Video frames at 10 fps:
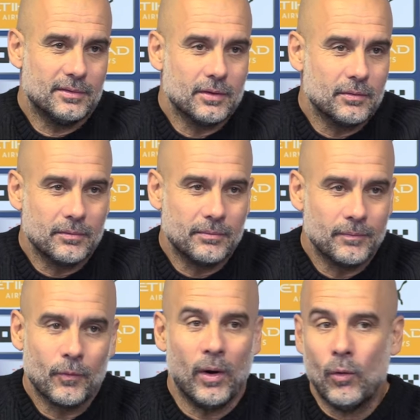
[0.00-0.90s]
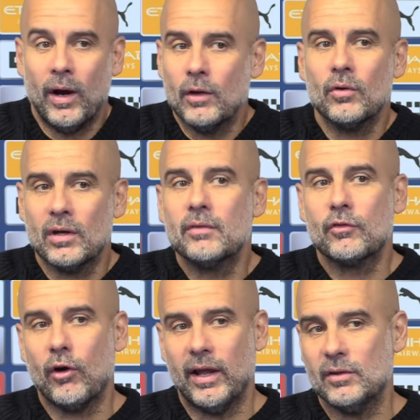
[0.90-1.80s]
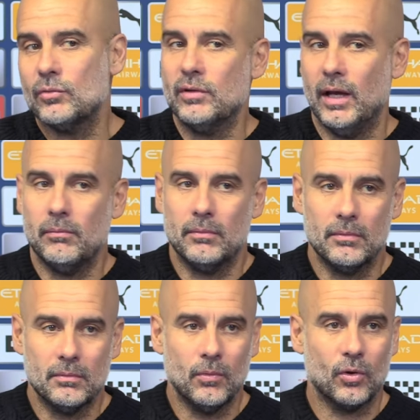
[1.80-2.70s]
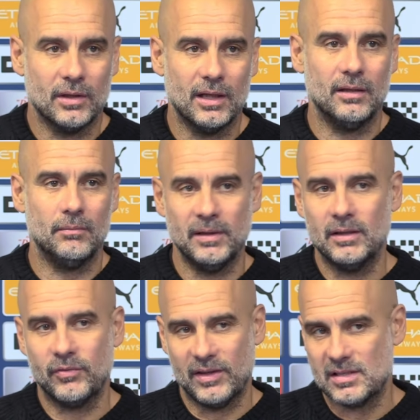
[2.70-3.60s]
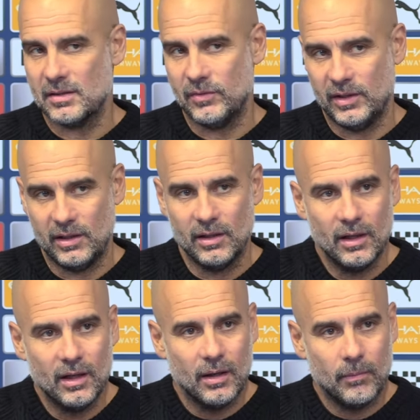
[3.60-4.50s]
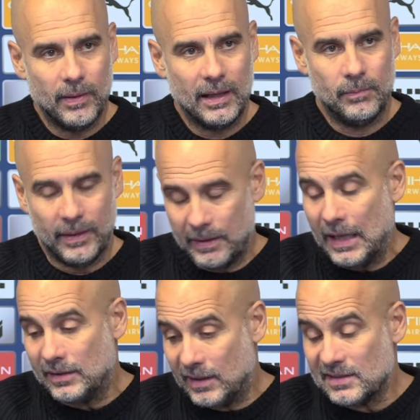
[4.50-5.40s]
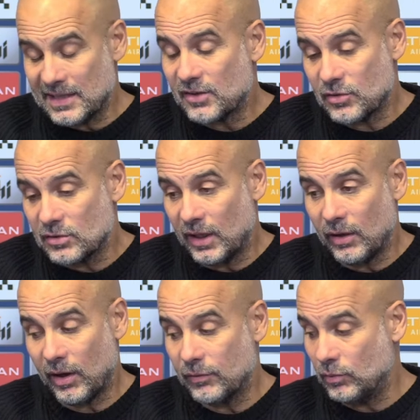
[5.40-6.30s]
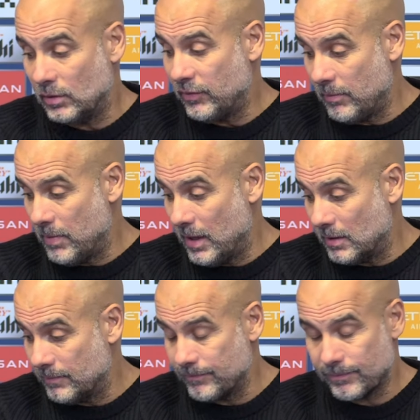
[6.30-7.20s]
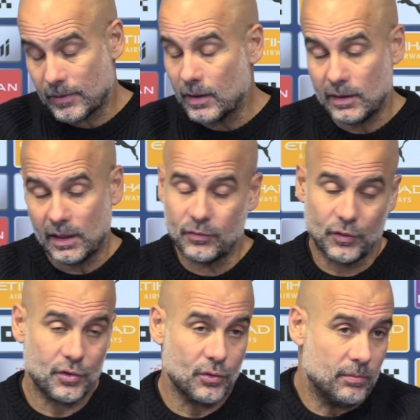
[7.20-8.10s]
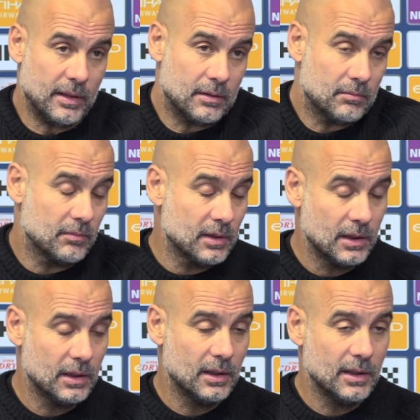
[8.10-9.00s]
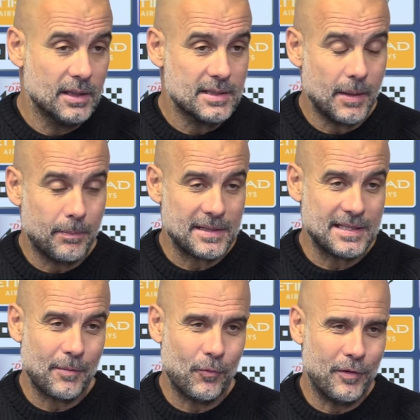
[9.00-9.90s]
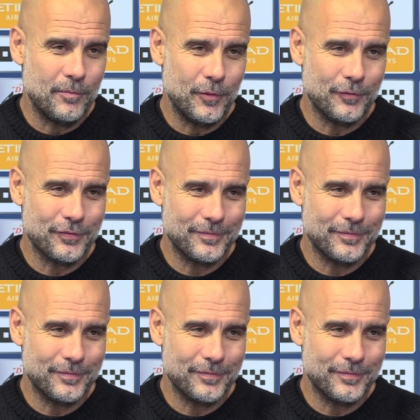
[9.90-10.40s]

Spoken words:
So why don't give credit to them more than be defensively bad? But yeah, there is action that you have to defend better. That's for sure. But step by step, we'll improve.